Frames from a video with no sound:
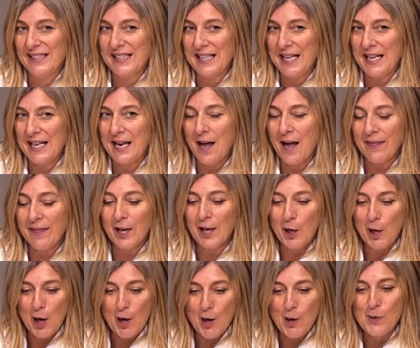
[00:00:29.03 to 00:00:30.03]
another
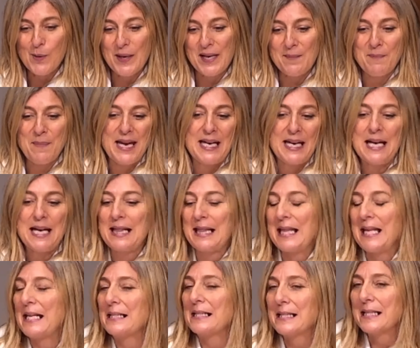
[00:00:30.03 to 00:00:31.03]
go at making
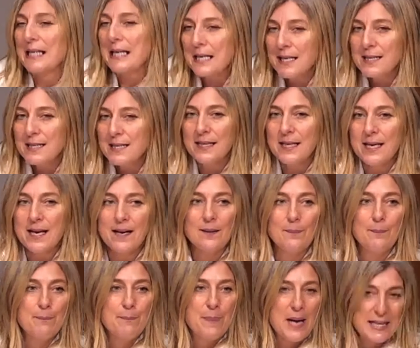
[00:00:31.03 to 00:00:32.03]
things easier,
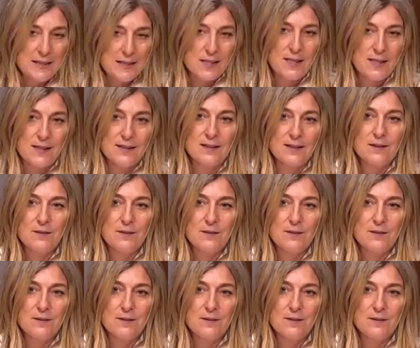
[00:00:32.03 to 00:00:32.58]
better,